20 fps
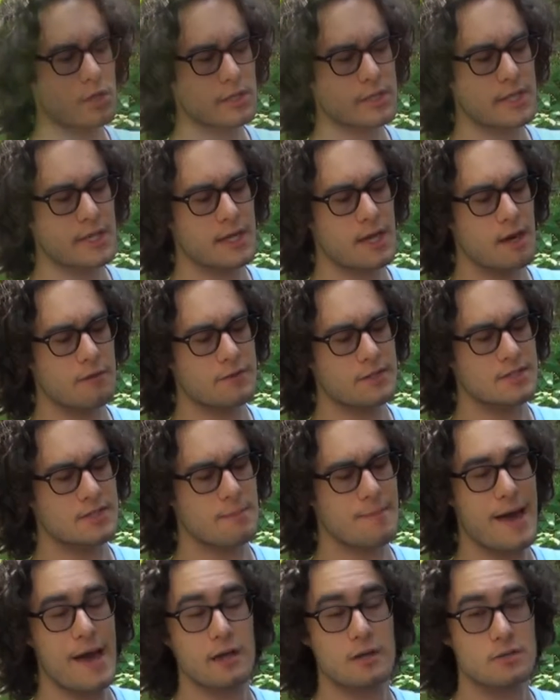The quality of the
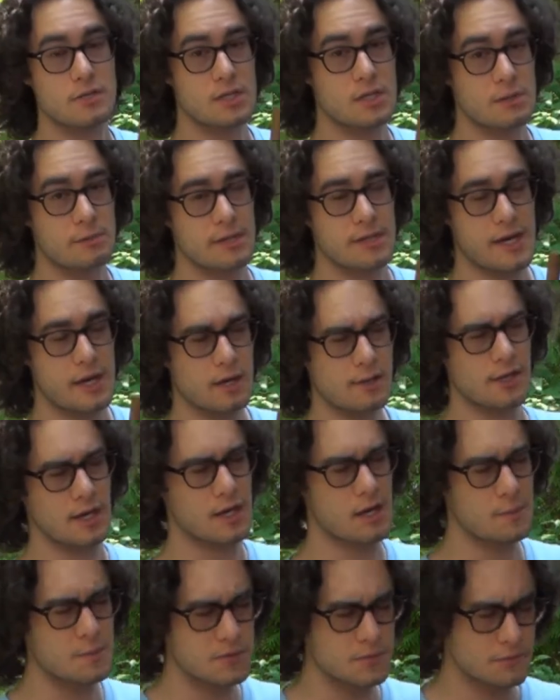tobacco is going to be there. It
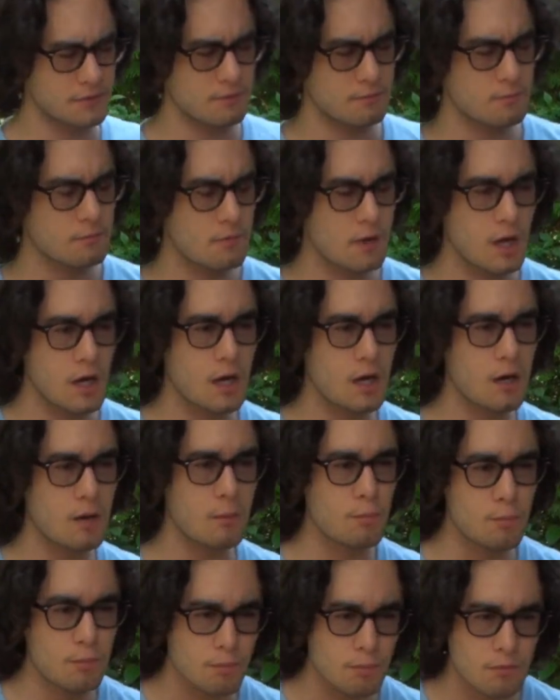comes from
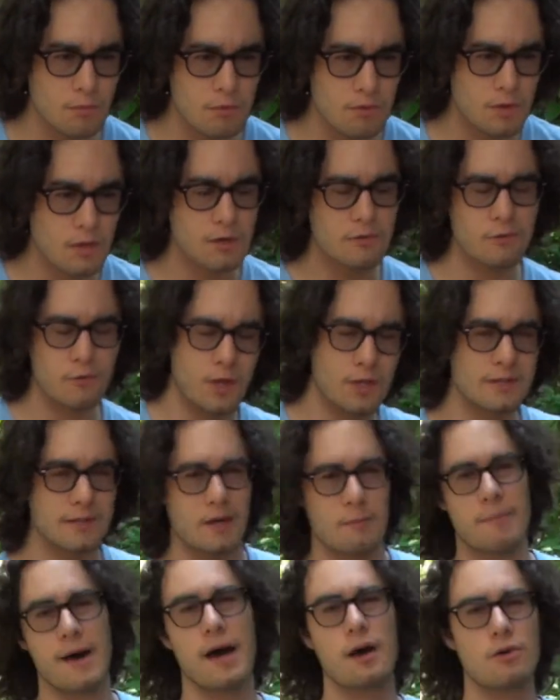the
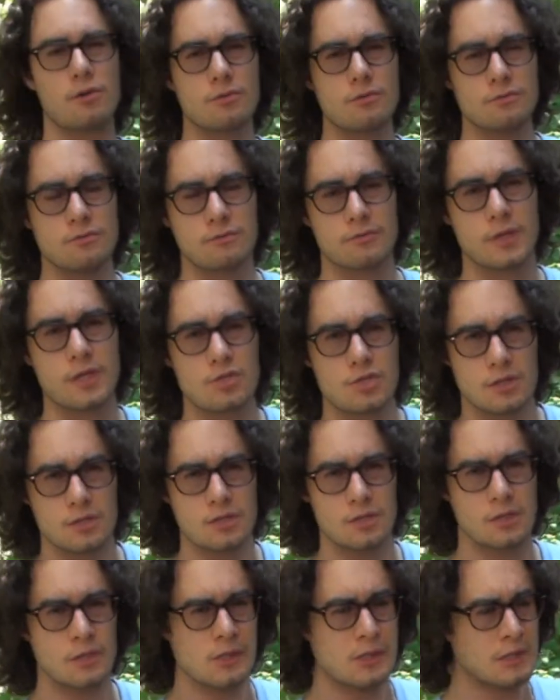Vuelta Bajo region,
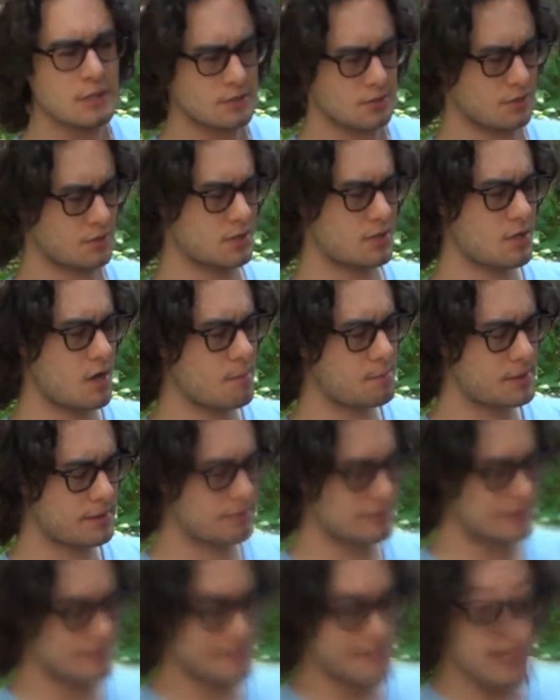so it's top
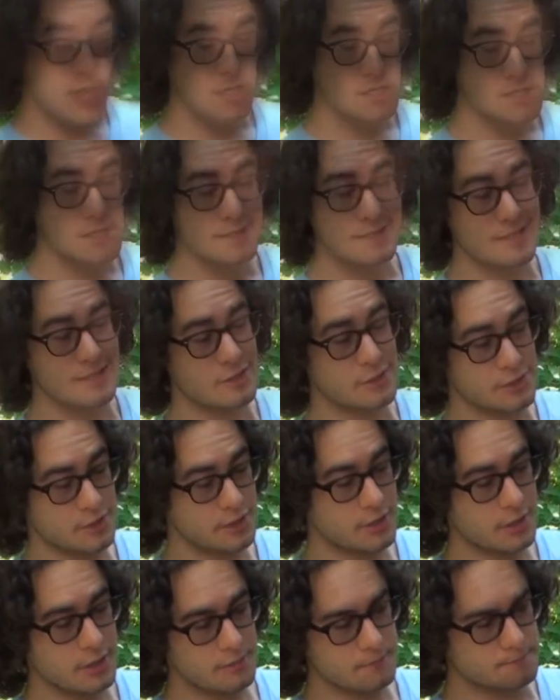level leaf. You can see that there
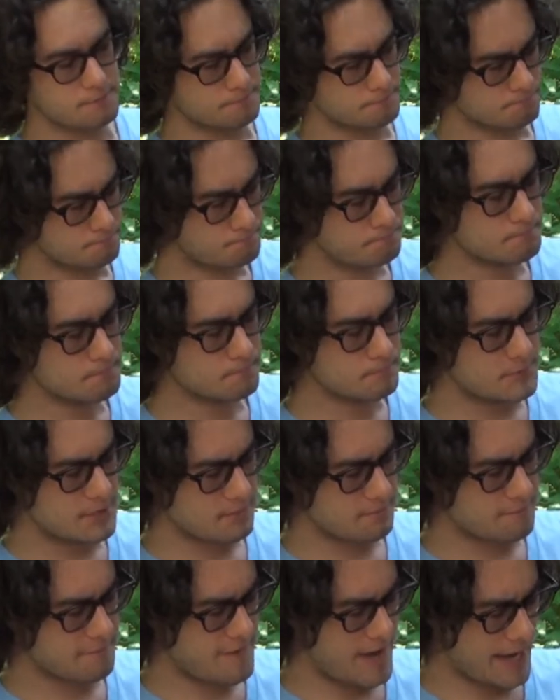are
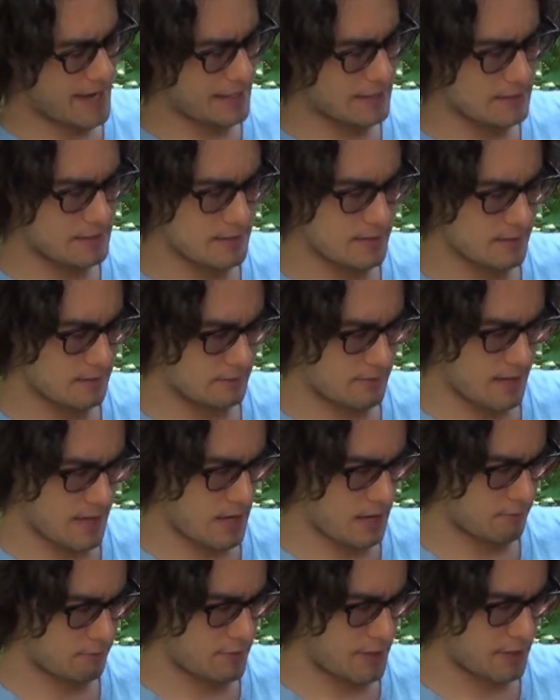some veins
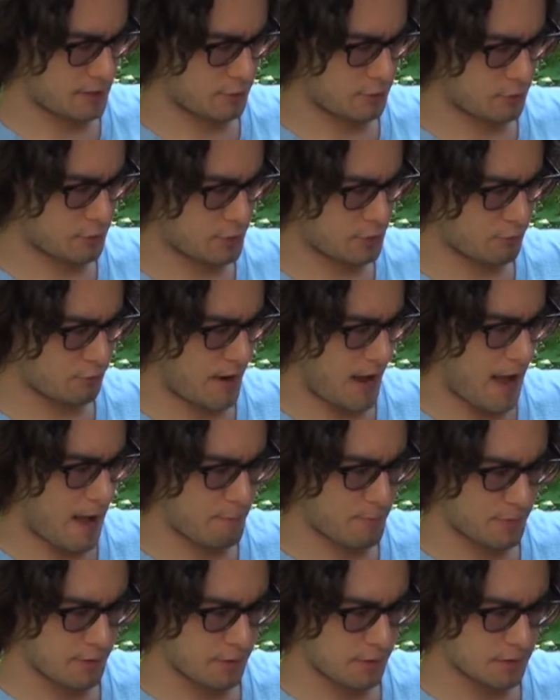running through the
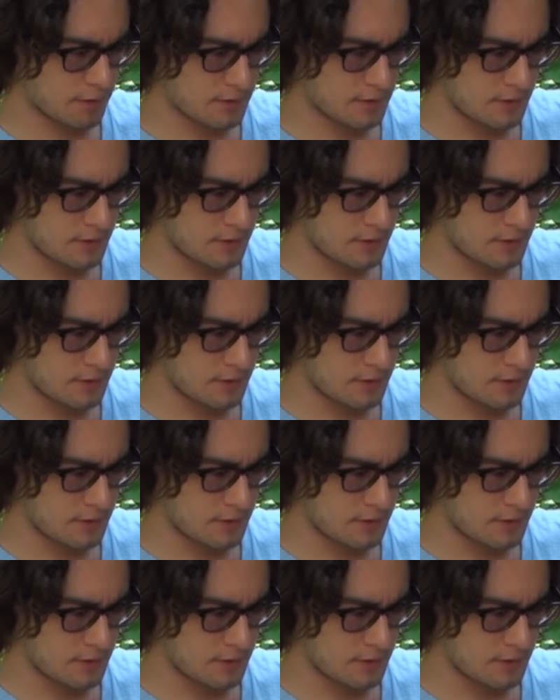wrapper.